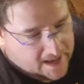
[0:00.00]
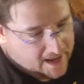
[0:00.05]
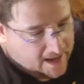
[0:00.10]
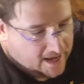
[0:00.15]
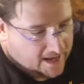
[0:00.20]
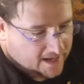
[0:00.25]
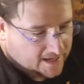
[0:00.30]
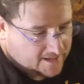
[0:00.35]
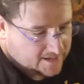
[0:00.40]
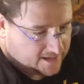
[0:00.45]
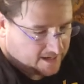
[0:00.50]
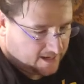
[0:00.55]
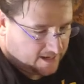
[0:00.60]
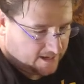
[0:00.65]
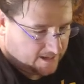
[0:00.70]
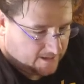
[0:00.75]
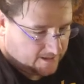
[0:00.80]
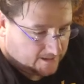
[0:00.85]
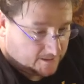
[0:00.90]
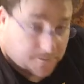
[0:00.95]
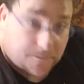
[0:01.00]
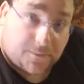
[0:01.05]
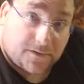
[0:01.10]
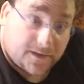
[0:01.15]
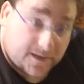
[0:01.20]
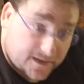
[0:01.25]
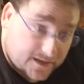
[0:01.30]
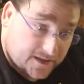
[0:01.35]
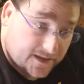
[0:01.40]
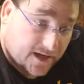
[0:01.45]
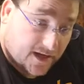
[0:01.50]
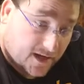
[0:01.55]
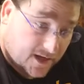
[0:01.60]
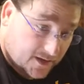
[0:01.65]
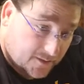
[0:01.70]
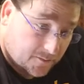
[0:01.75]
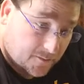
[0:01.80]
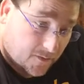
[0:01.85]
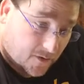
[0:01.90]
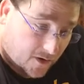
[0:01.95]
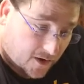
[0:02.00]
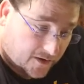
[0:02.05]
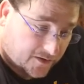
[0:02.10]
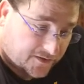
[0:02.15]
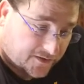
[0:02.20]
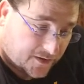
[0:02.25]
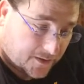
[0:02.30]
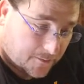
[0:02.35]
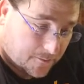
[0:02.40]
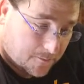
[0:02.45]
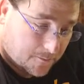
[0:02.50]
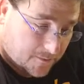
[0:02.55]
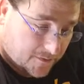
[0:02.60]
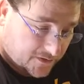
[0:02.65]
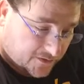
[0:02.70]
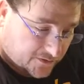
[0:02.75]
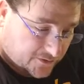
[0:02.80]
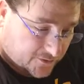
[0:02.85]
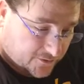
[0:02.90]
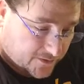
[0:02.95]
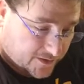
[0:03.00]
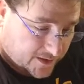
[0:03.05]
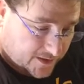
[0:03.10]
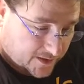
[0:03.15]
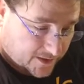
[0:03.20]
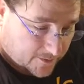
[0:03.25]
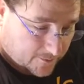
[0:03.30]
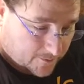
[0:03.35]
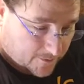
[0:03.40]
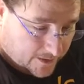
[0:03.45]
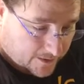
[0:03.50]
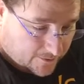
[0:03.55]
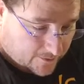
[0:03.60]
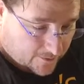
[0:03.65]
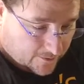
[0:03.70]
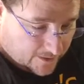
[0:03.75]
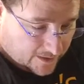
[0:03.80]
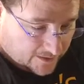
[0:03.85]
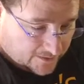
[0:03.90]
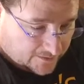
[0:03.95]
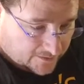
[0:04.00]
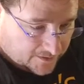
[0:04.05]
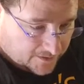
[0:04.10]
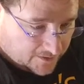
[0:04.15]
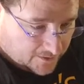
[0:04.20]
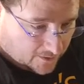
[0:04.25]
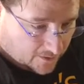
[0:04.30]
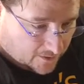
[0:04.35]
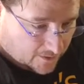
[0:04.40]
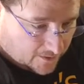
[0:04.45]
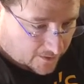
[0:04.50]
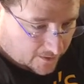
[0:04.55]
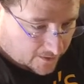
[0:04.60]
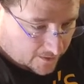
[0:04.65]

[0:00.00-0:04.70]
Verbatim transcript: And a completely unmarked mystery micro SD card.